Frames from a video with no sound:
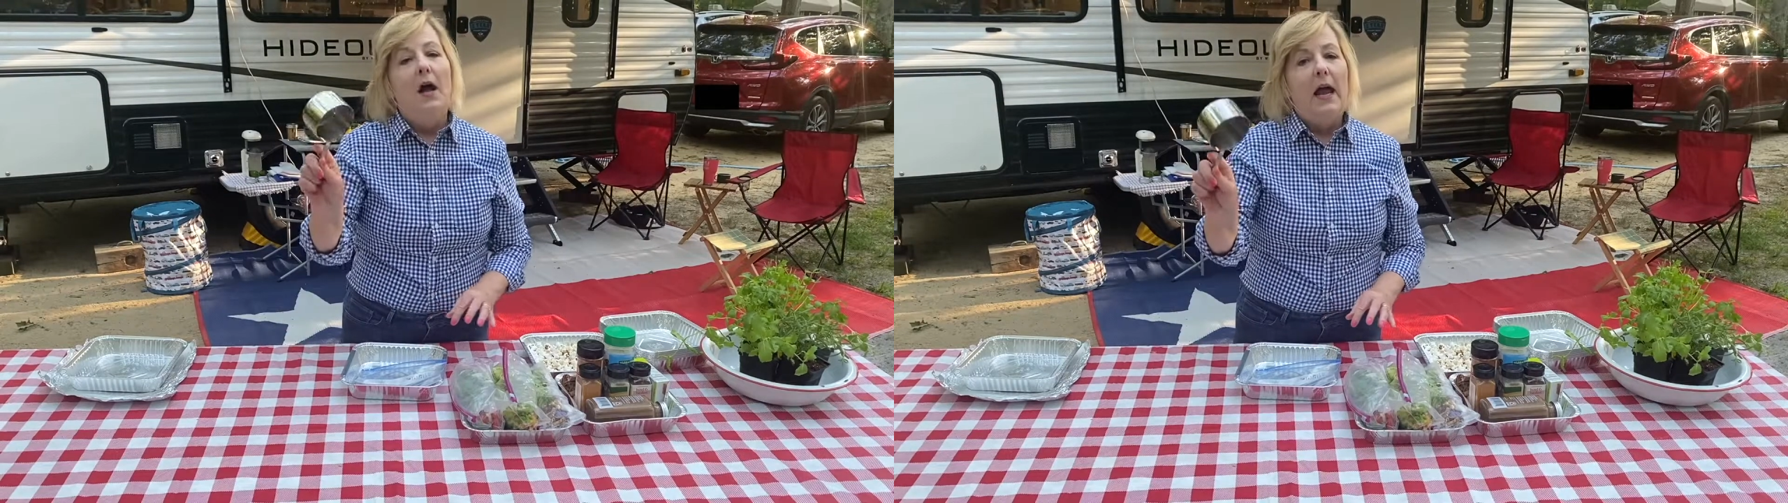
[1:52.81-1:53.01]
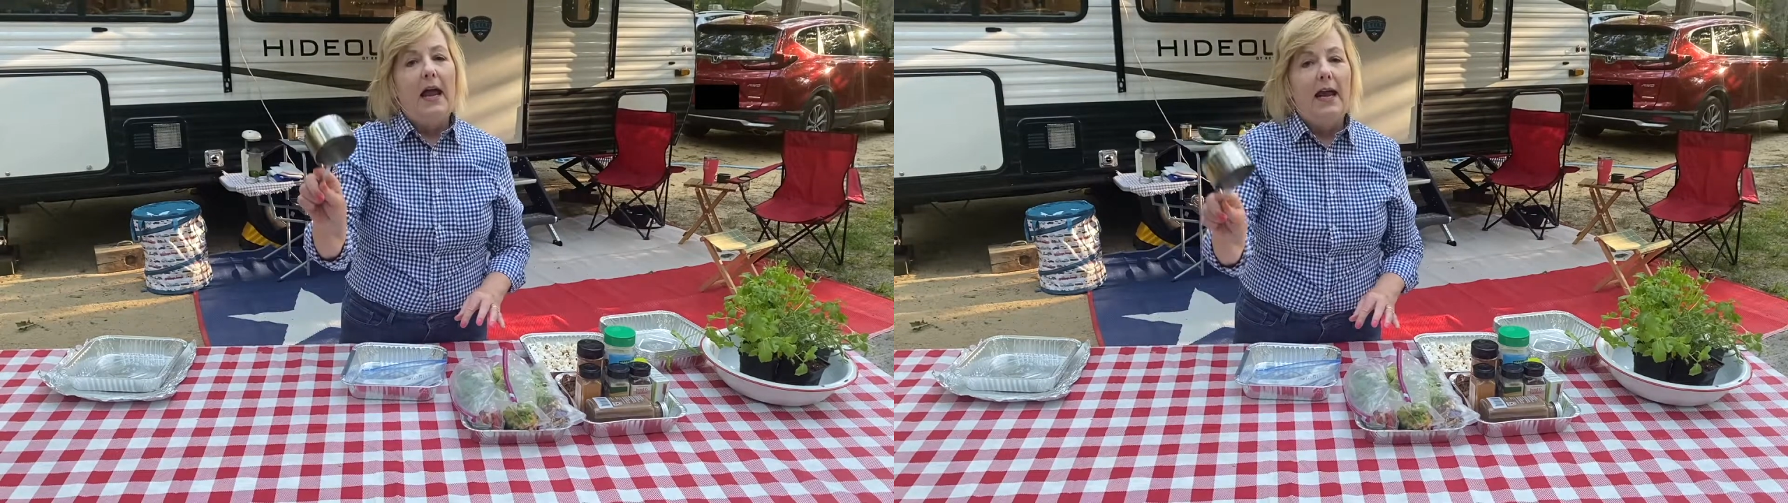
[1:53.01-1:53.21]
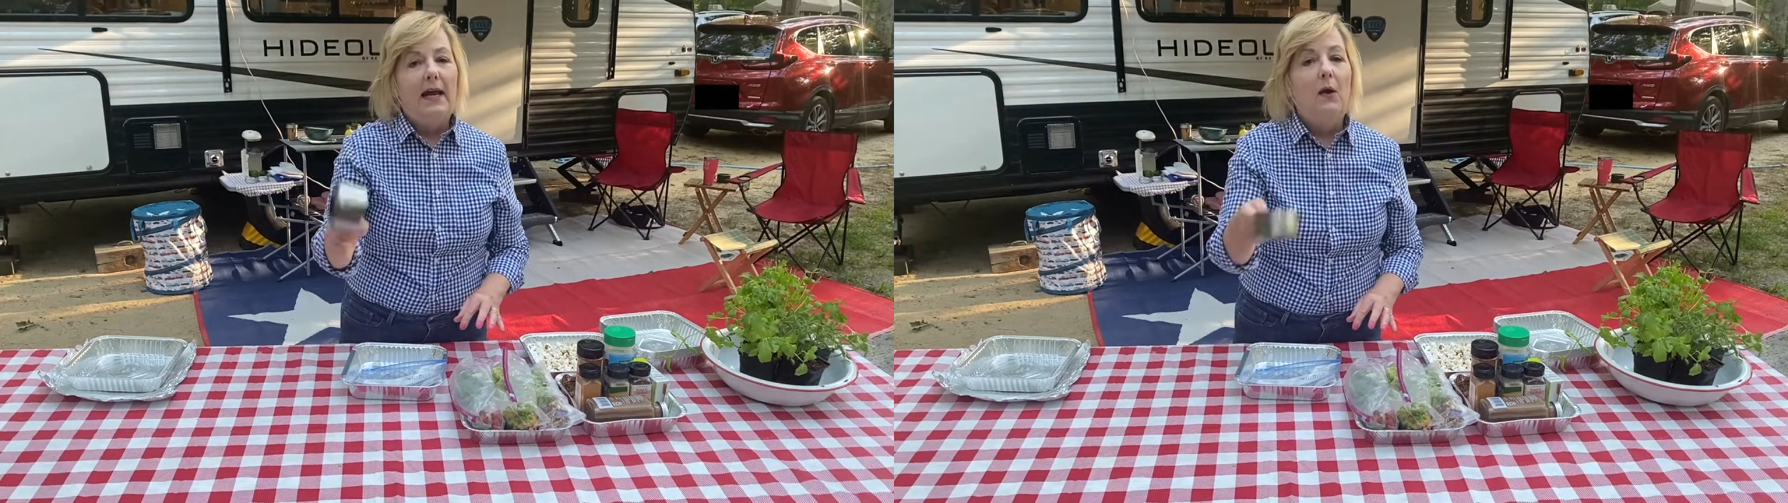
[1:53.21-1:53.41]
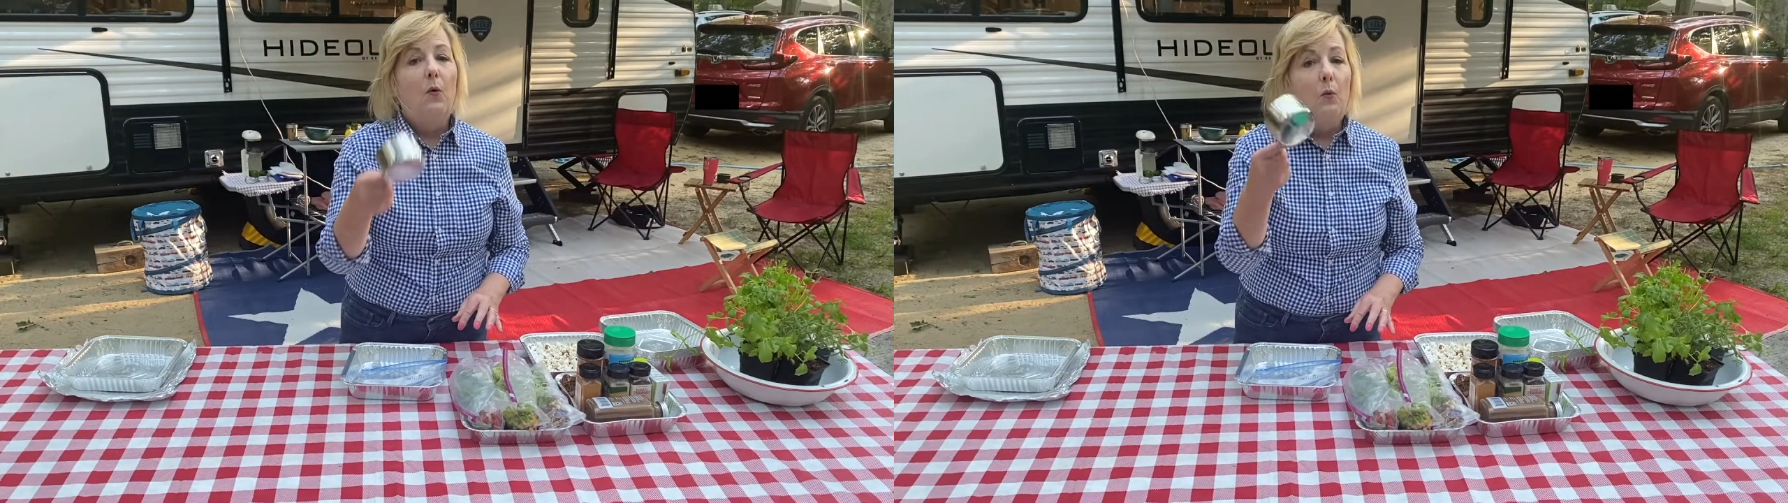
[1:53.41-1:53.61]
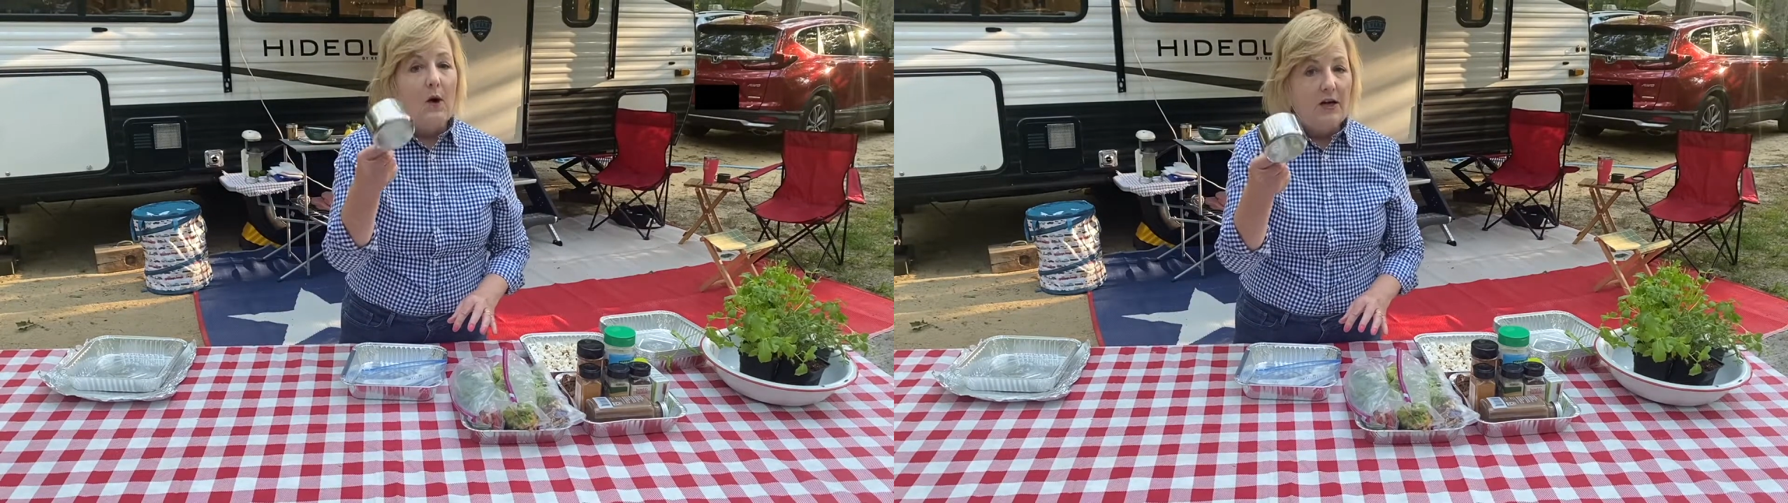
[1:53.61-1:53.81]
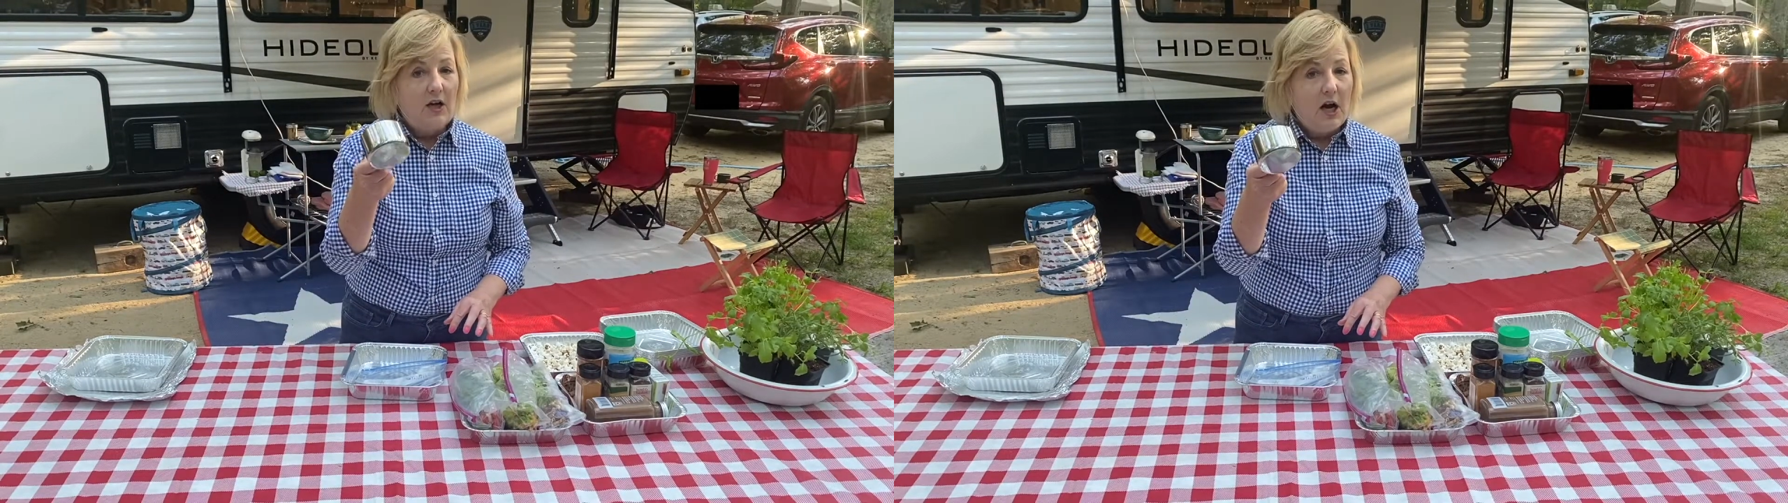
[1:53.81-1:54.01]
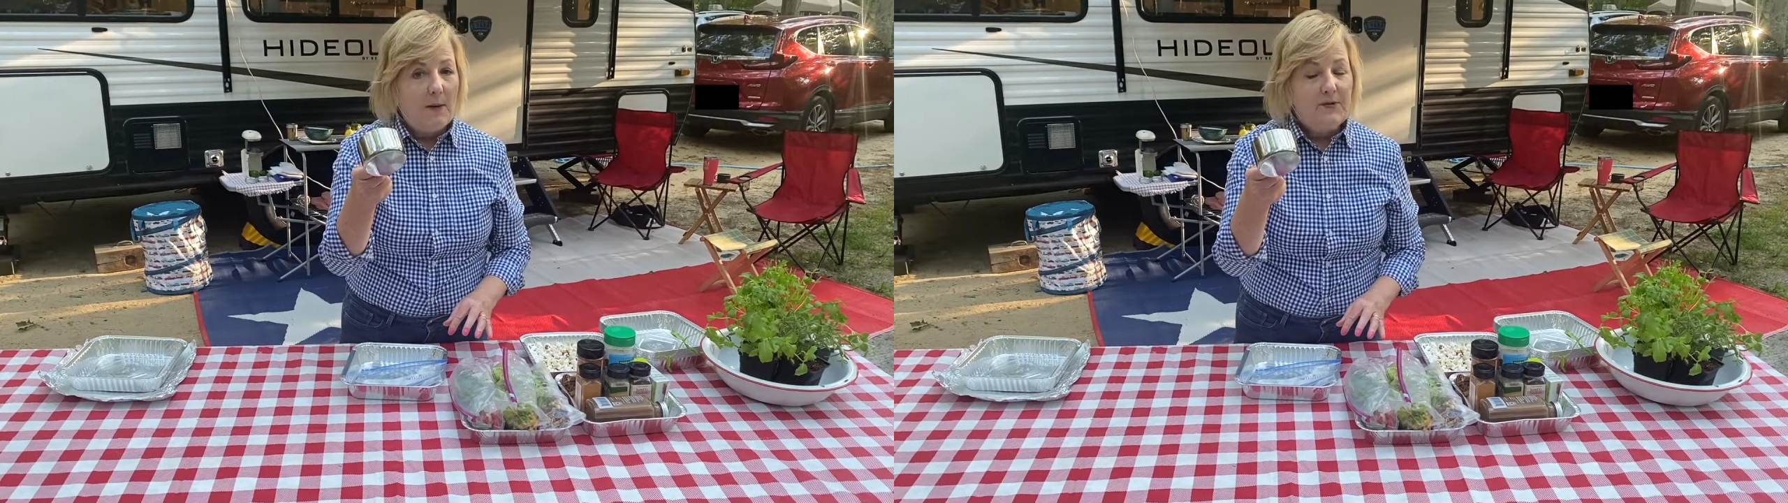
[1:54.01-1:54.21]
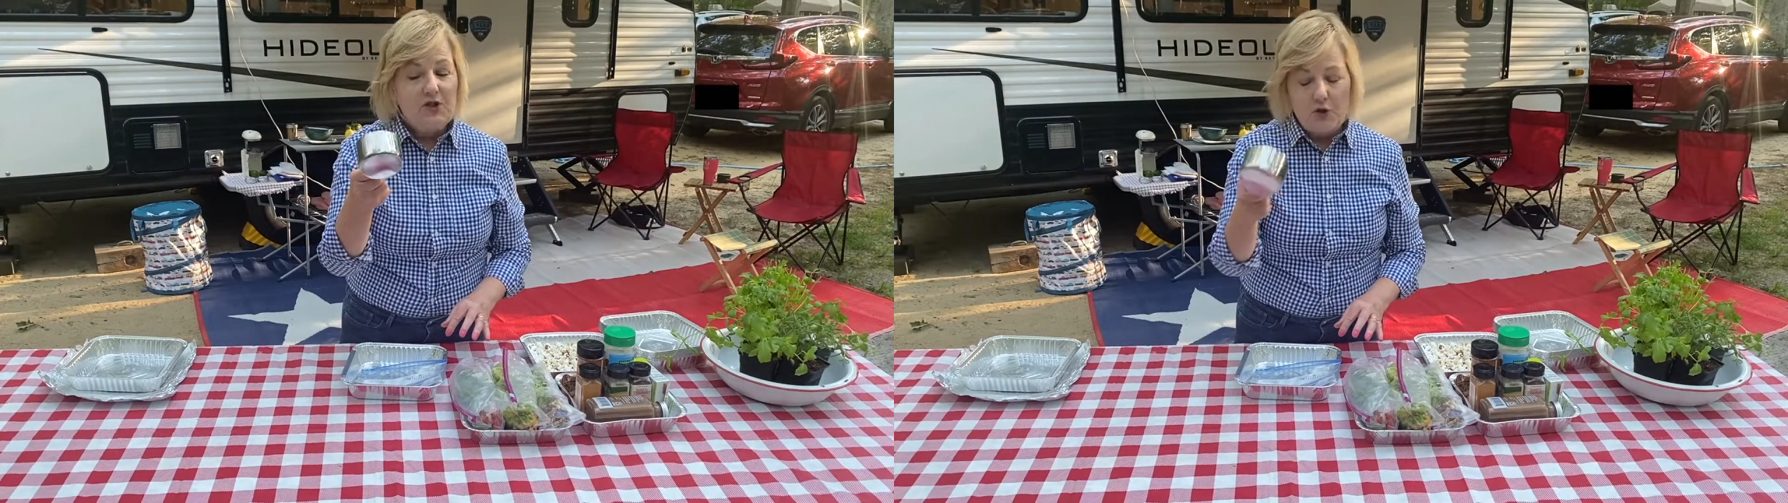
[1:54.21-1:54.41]
A 1 cup
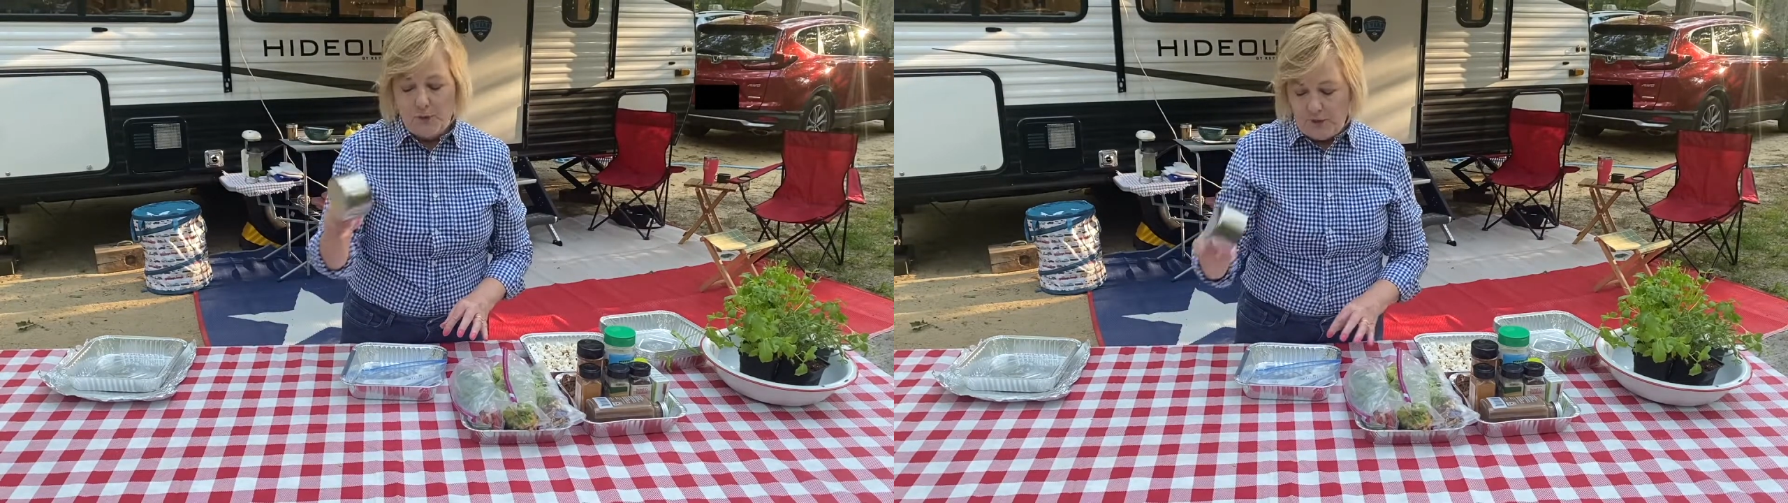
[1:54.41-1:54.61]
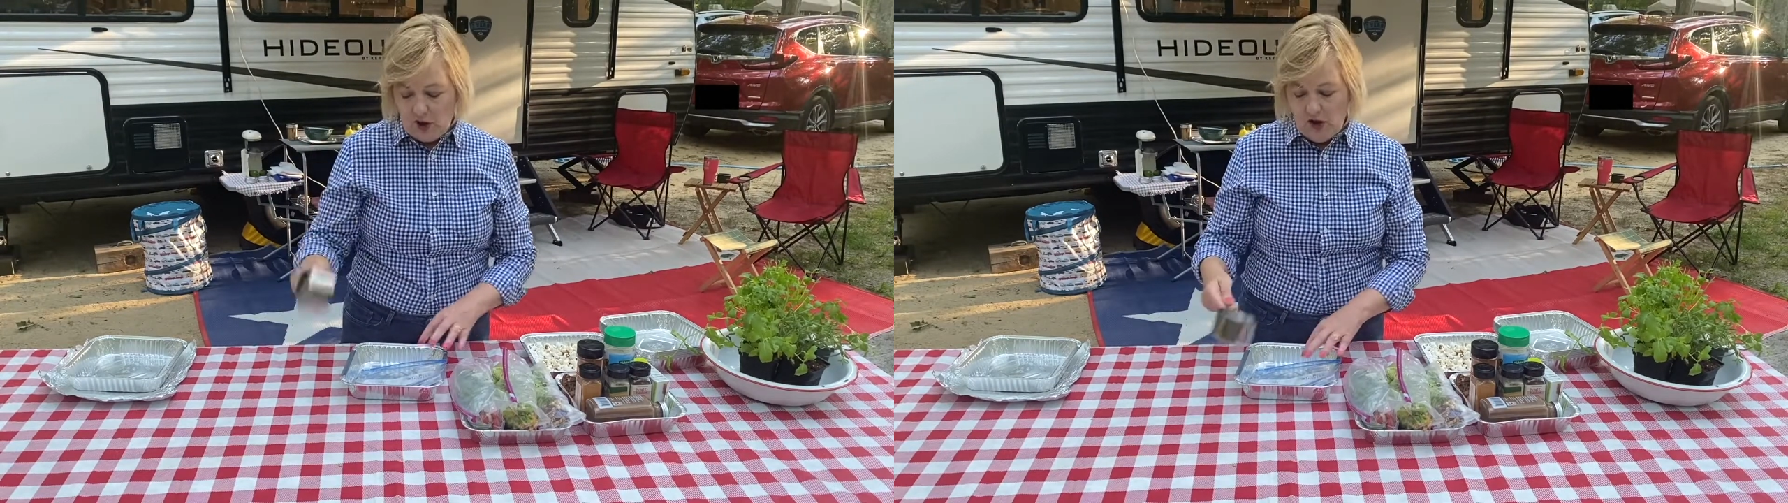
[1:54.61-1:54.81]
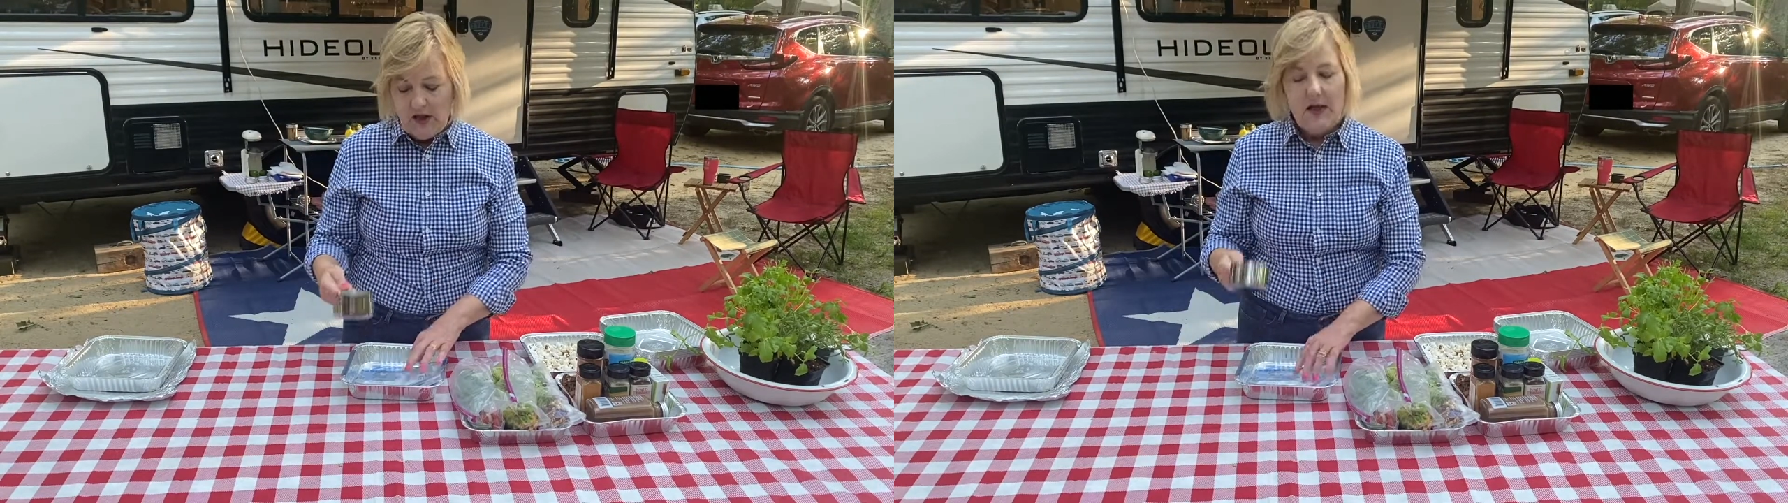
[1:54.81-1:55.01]
scooper,